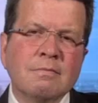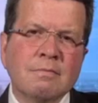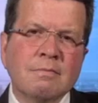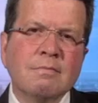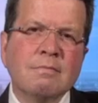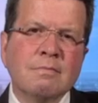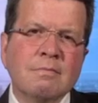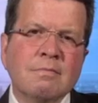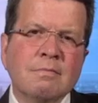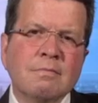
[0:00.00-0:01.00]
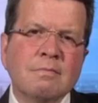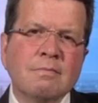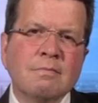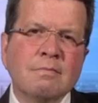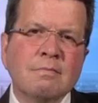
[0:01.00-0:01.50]

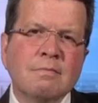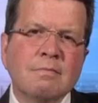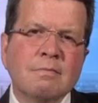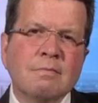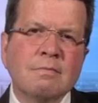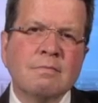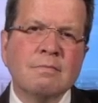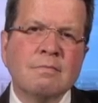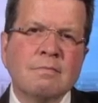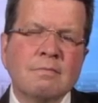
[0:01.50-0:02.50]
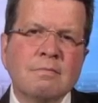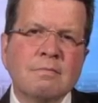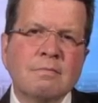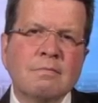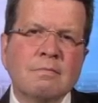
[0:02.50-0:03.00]

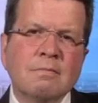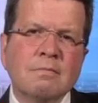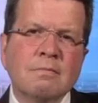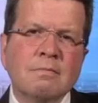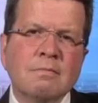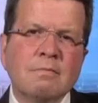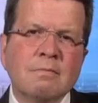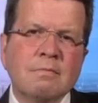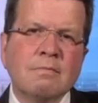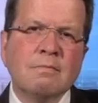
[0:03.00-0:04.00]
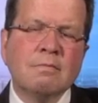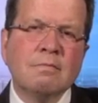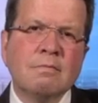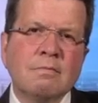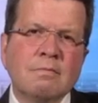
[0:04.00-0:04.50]

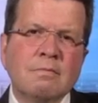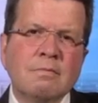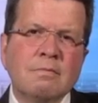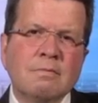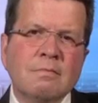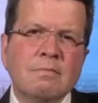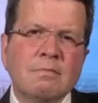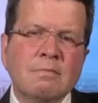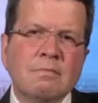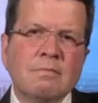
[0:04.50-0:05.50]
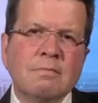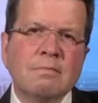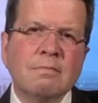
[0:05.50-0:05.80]
[no speech]